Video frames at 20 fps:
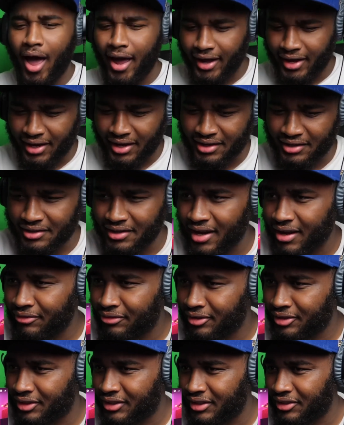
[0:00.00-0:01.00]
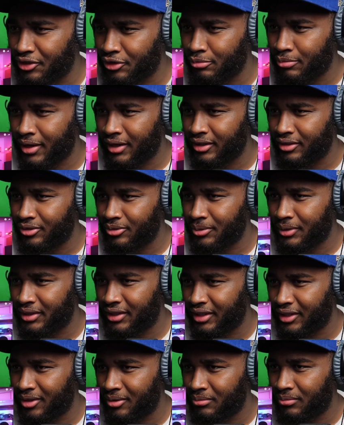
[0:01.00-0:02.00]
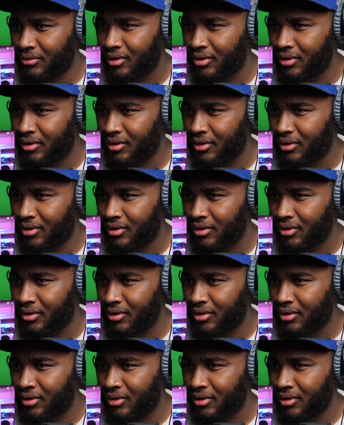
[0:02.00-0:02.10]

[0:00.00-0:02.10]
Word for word: I ain't never seen nobody do a damn.